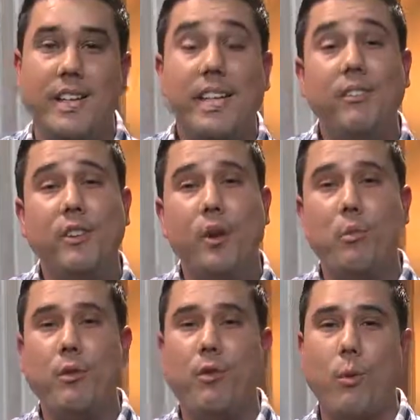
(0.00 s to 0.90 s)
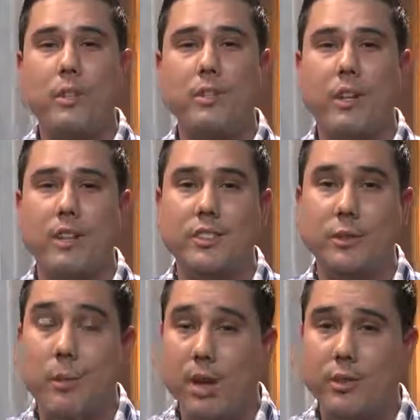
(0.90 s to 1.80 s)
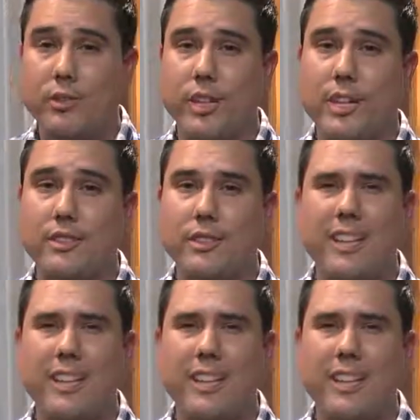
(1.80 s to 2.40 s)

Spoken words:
Even though performance on smaller sites